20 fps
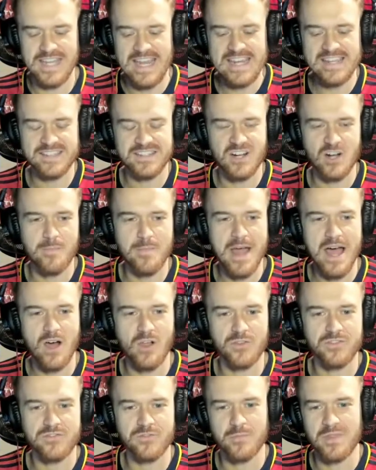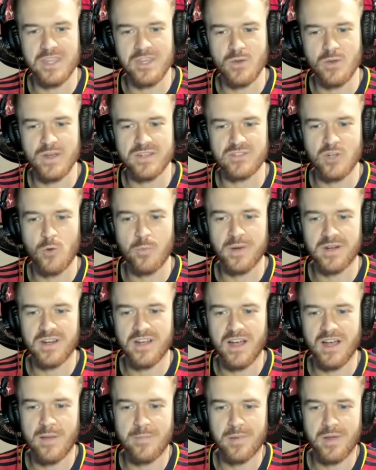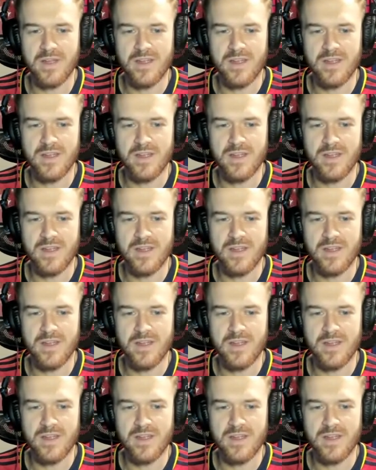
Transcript: taste in our mouths from the U.S. Open Cup.